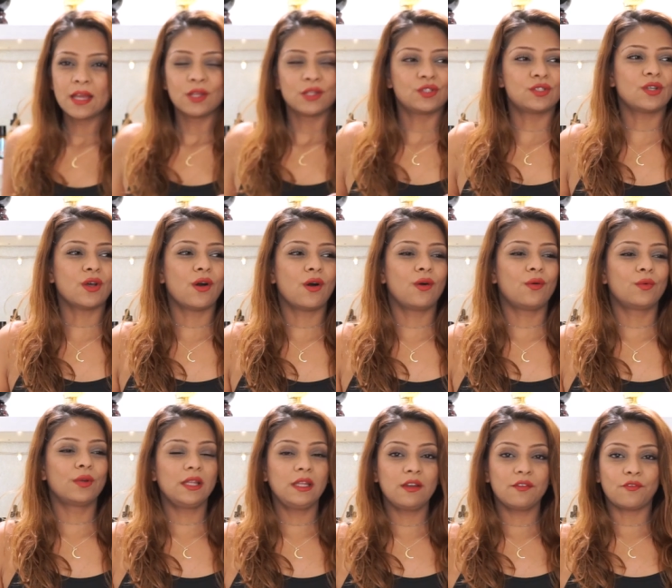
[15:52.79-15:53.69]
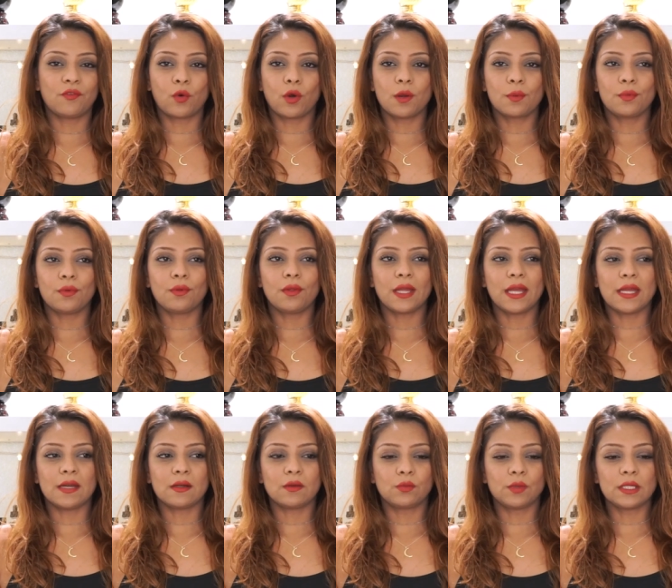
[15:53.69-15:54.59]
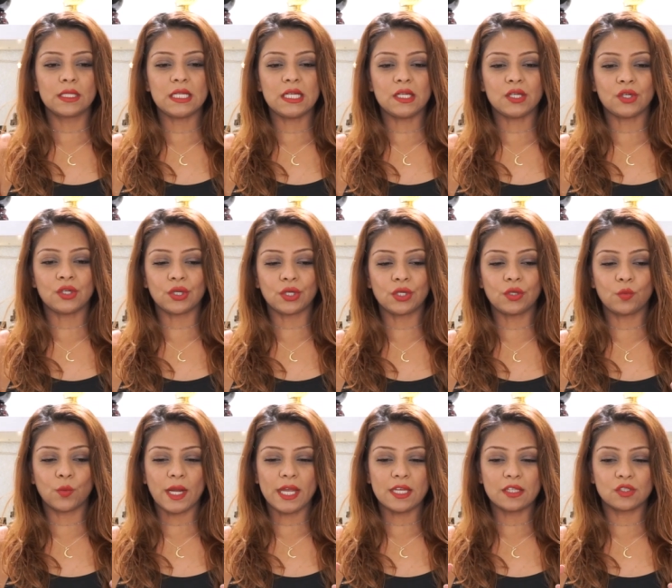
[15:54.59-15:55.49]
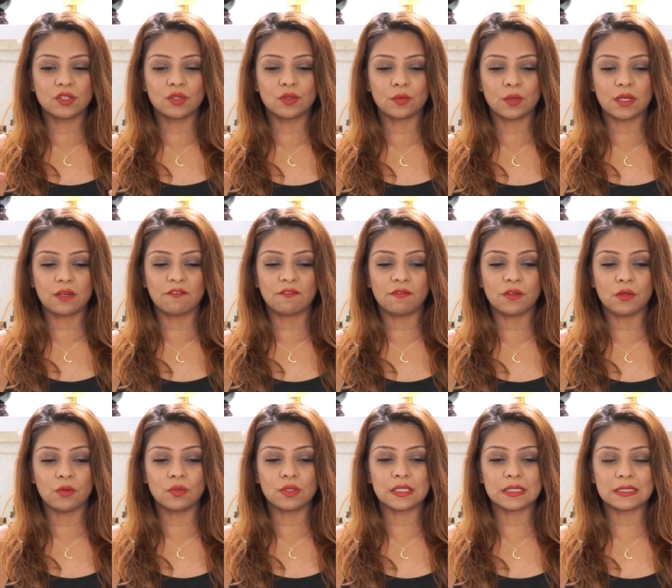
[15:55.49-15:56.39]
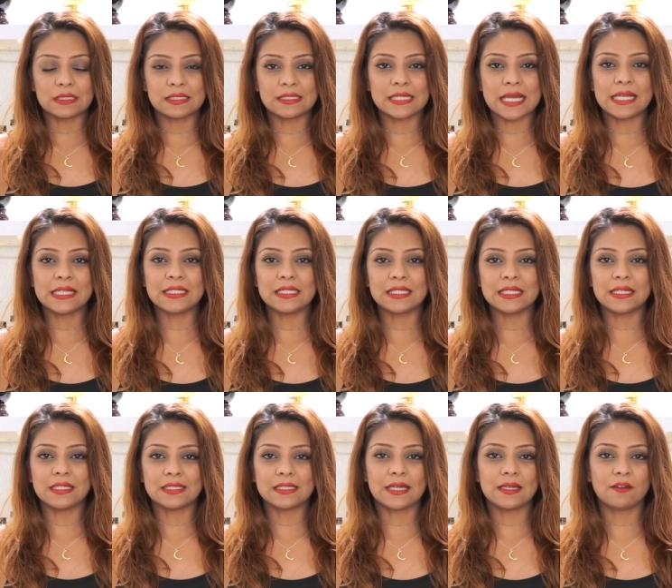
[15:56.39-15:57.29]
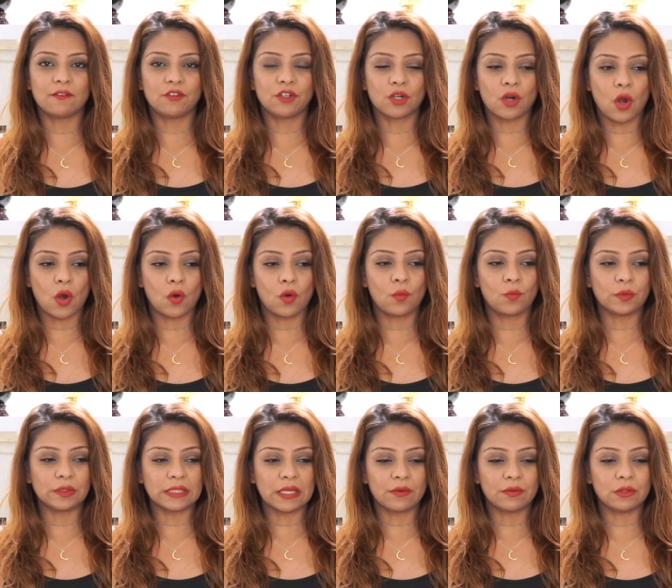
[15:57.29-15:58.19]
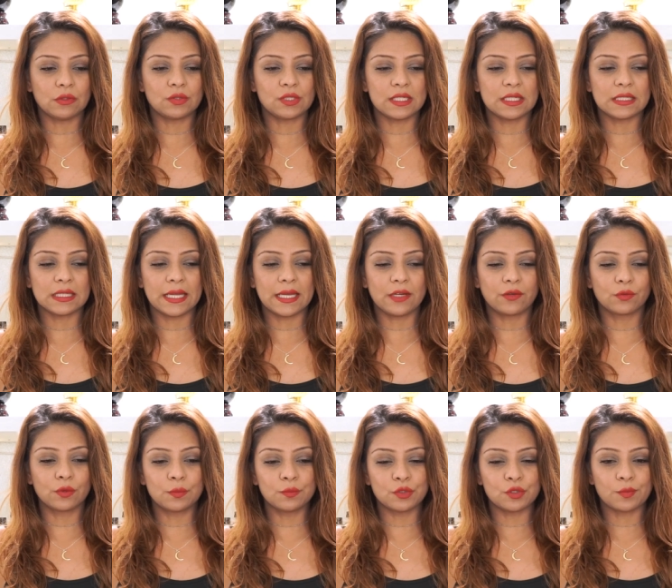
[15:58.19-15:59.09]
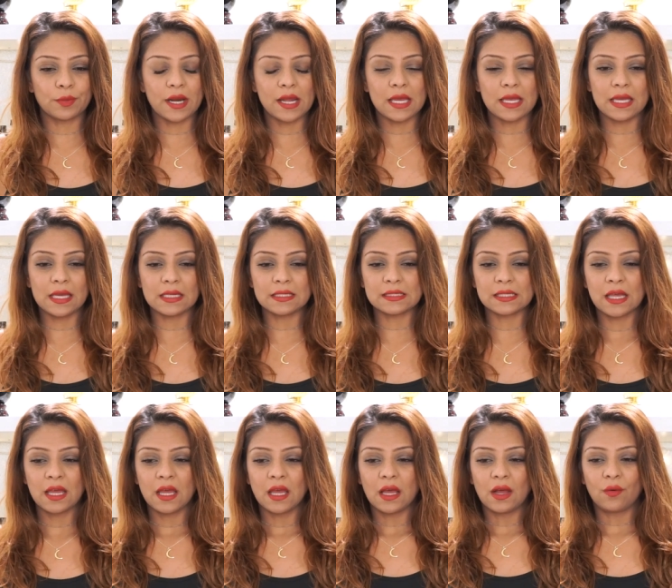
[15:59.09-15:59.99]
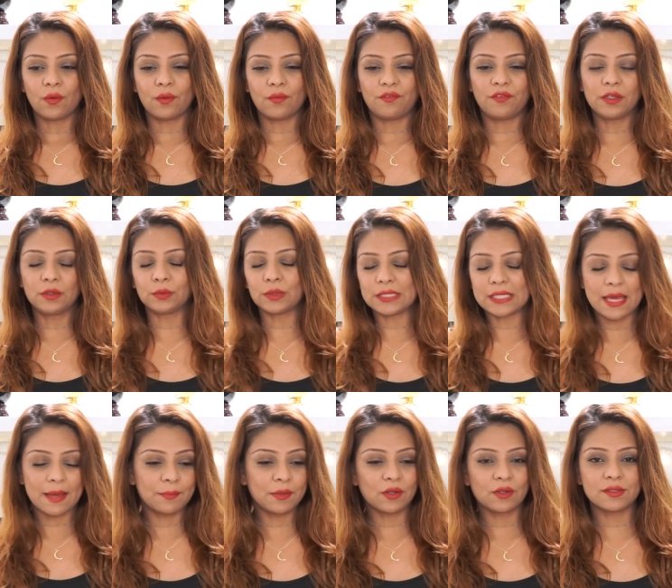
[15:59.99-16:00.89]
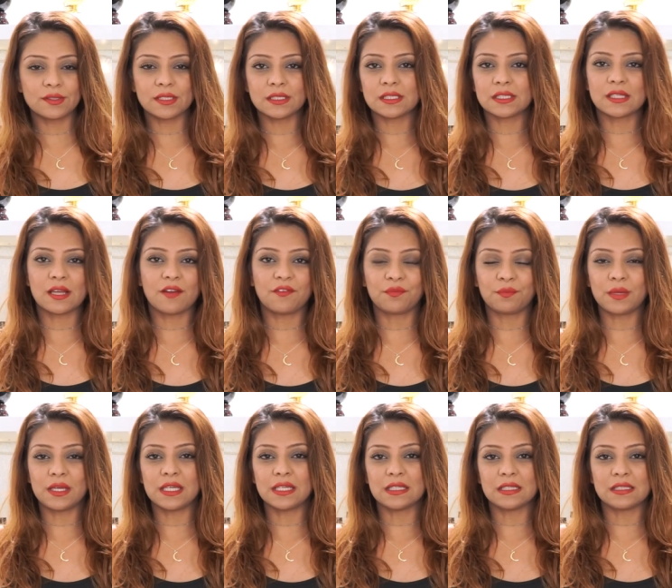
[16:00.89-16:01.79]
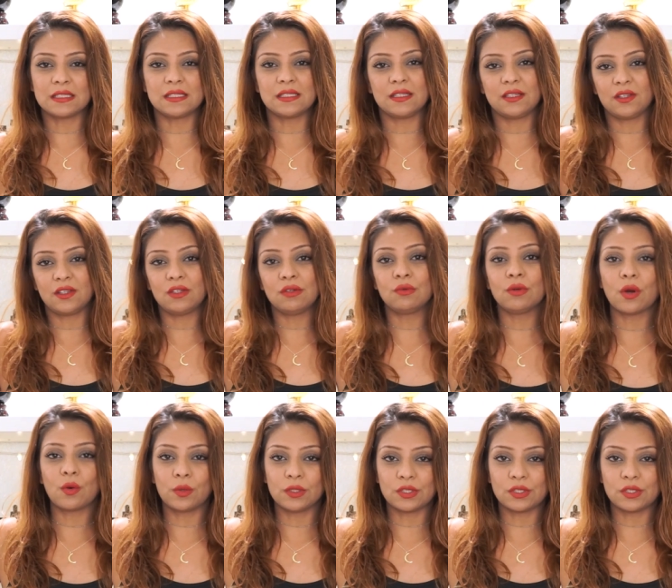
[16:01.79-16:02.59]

So really affordable and a really good way to infuse scent inside of your home without using like room sprays filled with chemicals and stuff, because you know